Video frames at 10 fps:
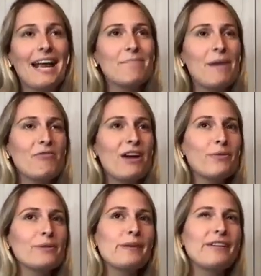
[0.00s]
and my friend
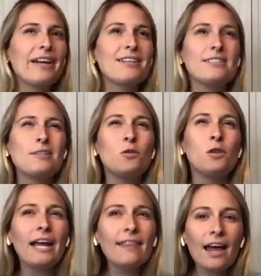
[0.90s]
was being like, do you
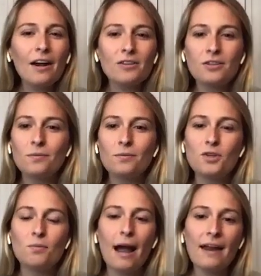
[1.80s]
like that, or do
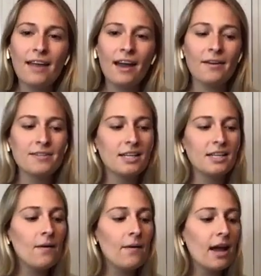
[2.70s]
you mind that? And I was like,
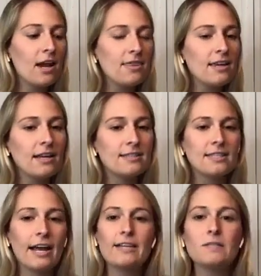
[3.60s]
I kind of think it's
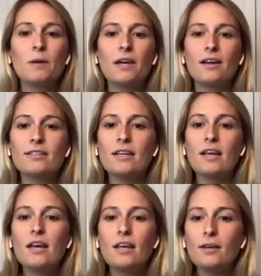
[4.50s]
nice, because
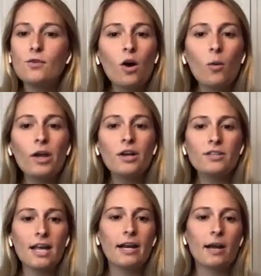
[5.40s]
you know what you're
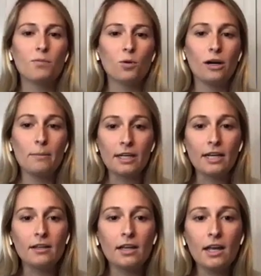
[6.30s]
signing up for
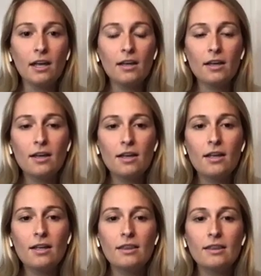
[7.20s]
immediately.
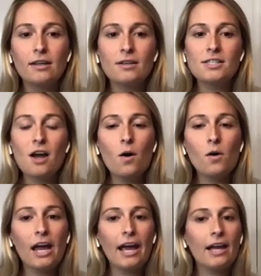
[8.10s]
There's no
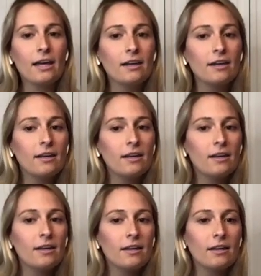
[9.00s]
like
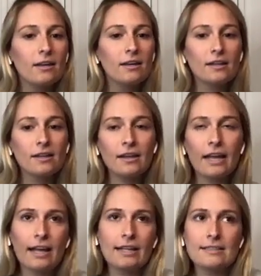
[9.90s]

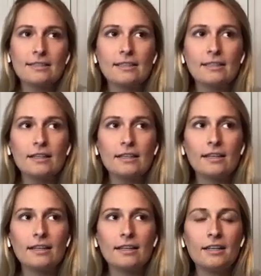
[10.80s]
it's,
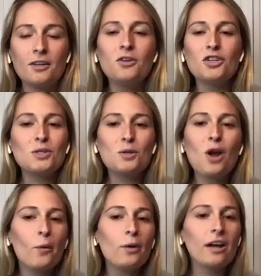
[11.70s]
you
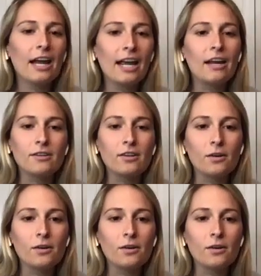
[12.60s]
know what you're getting into.